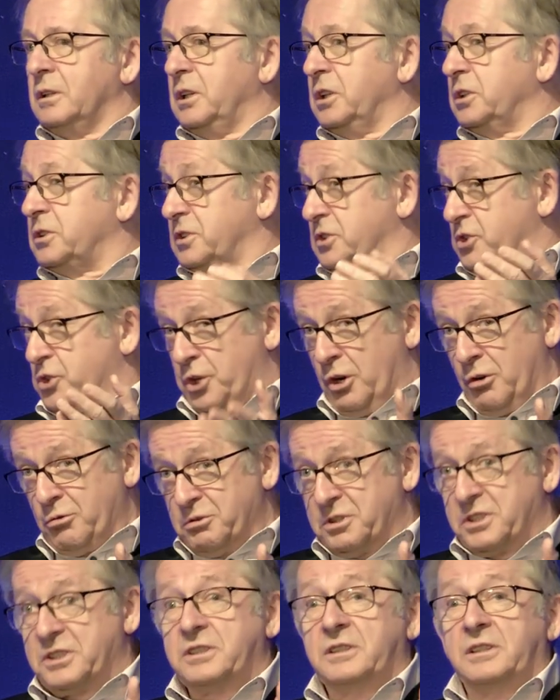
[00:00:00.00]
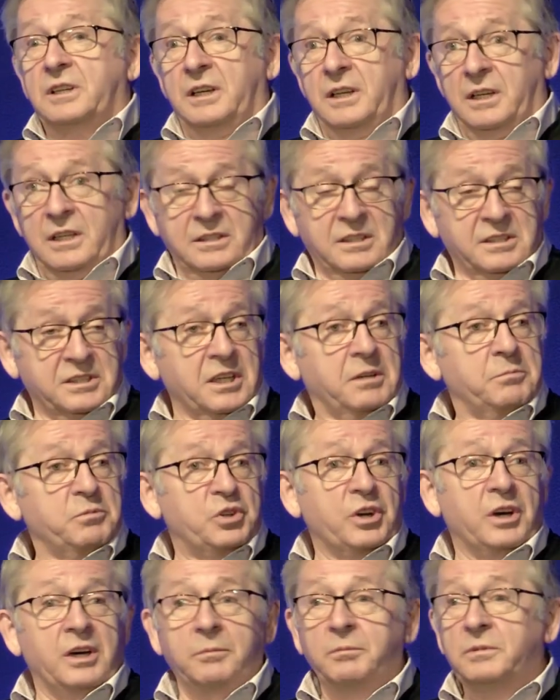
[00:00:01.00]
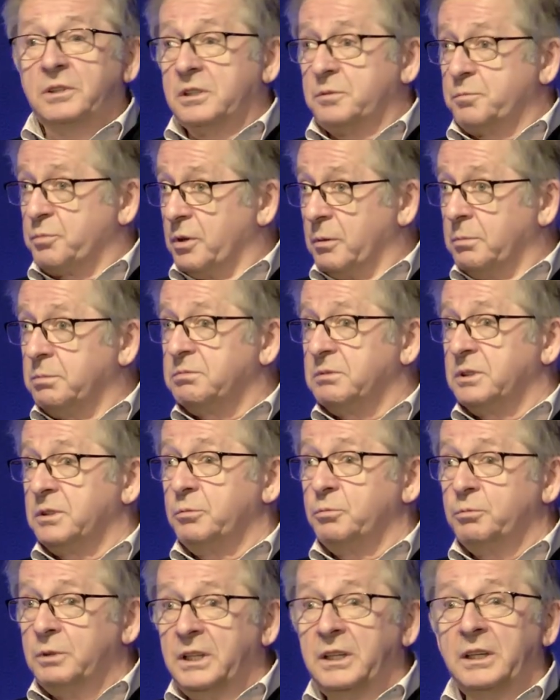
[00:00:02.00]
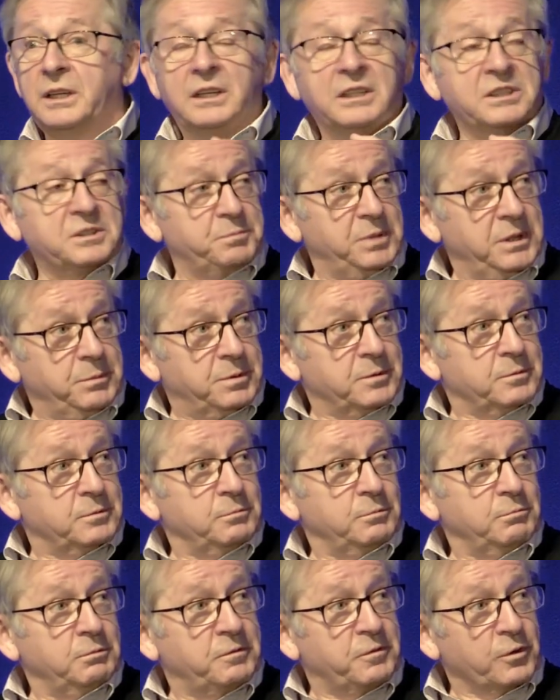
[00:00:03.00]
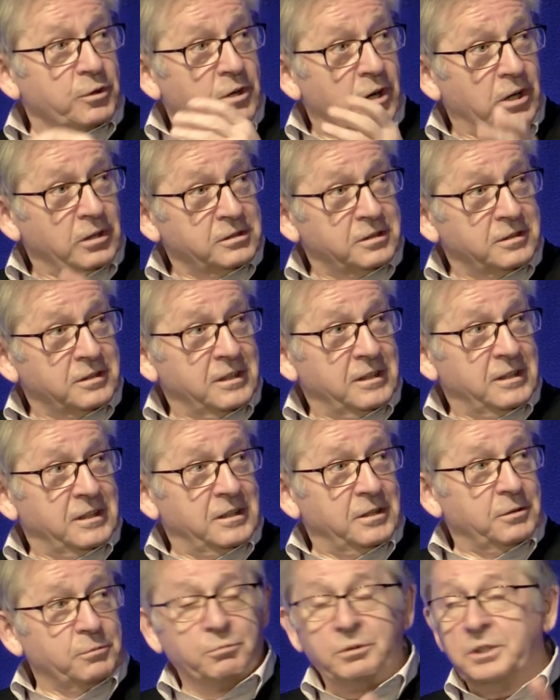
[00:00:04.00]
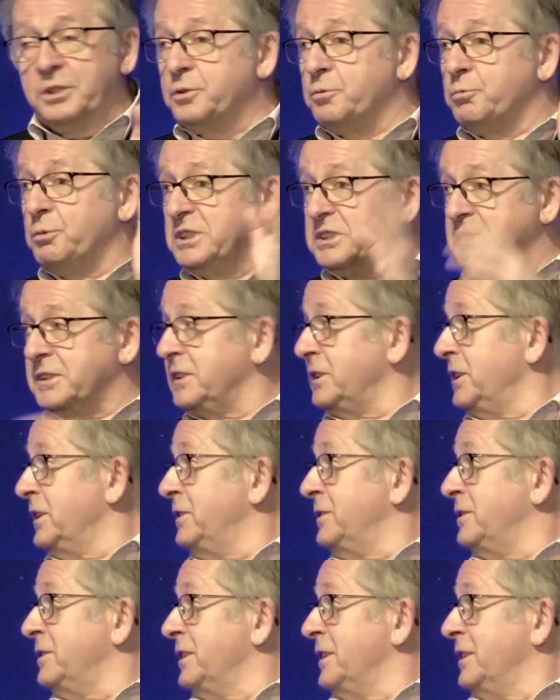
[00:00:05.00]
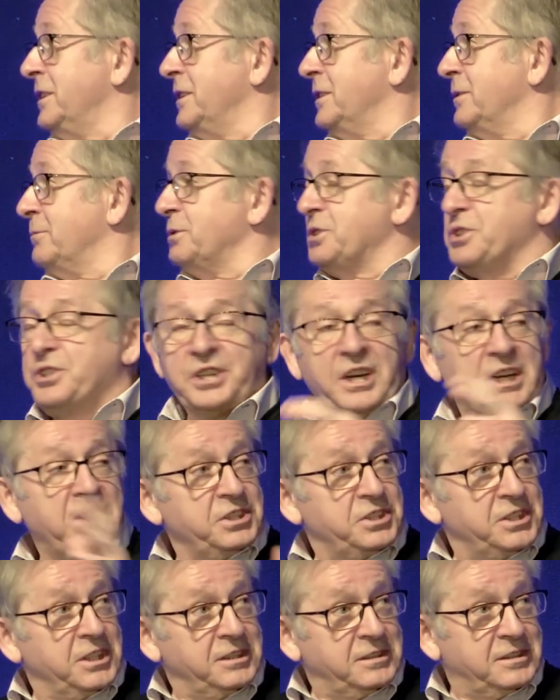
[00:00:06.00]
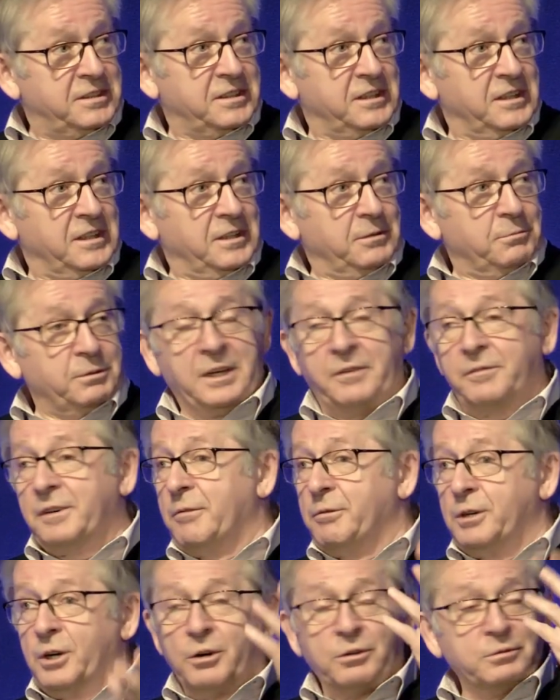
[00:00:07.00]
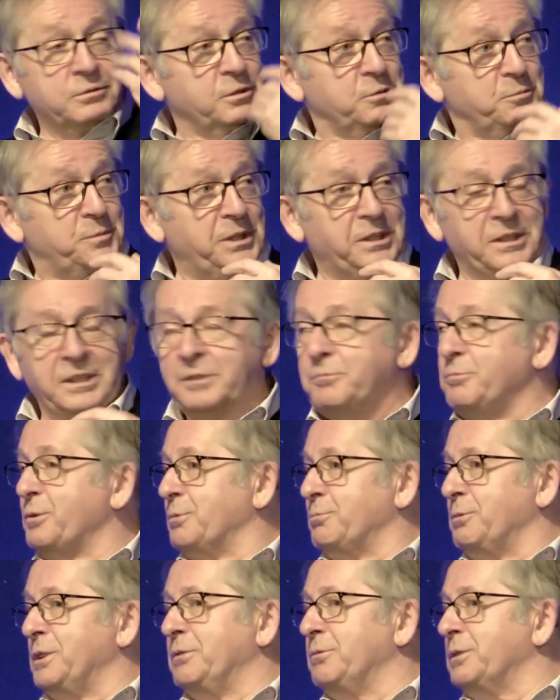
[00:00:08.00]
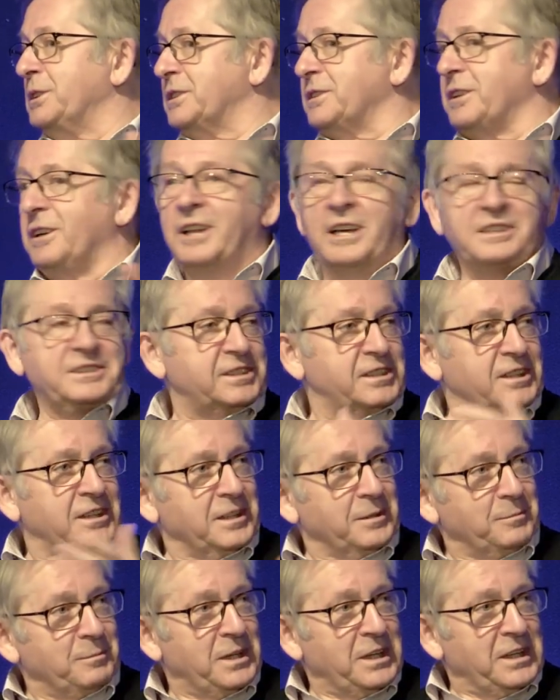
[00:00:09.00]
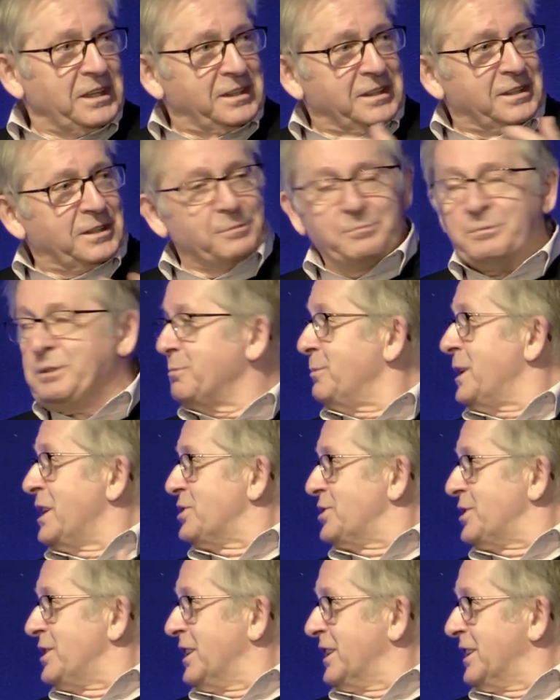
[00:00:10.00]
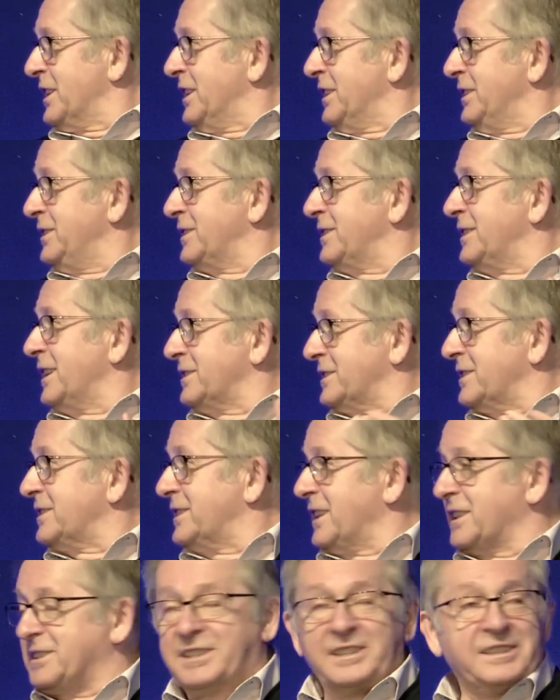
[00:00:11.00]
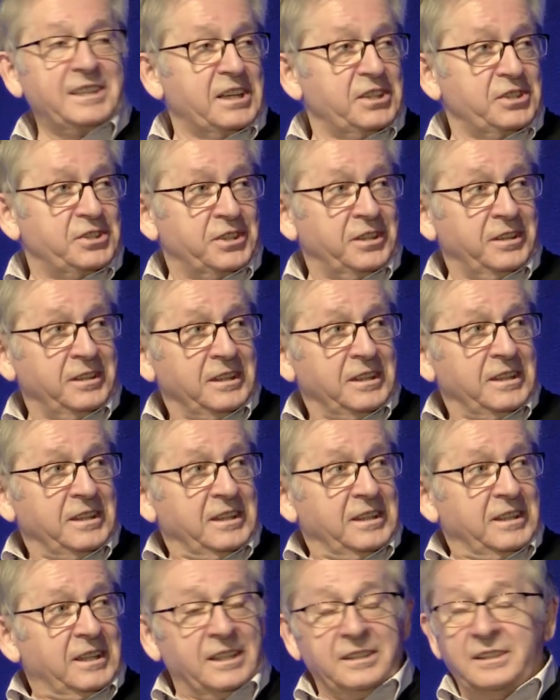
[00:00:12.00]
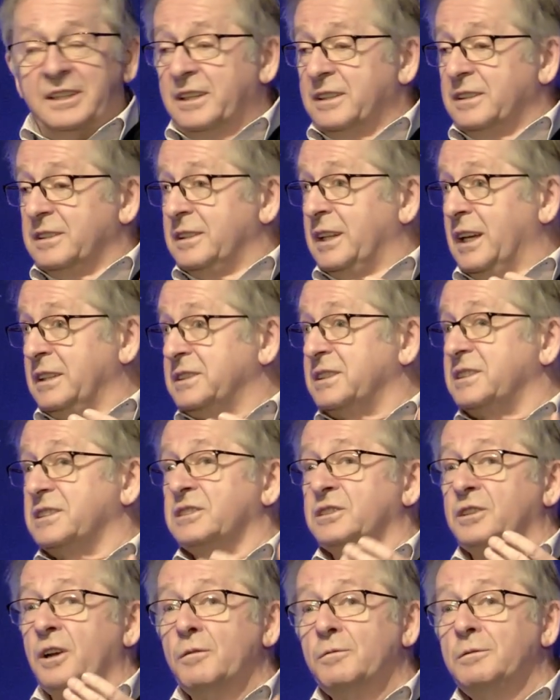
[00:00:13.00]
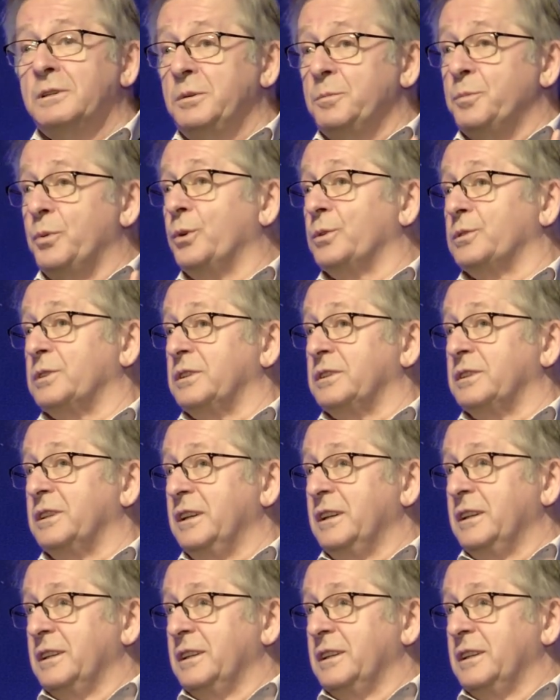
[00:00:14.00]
It shows at the same time that probably we as people, we forgot, we twisted it, we changed it. We have our own opinion, what we was last time, you know, we're mentioning it. That's a danger. And that's so important.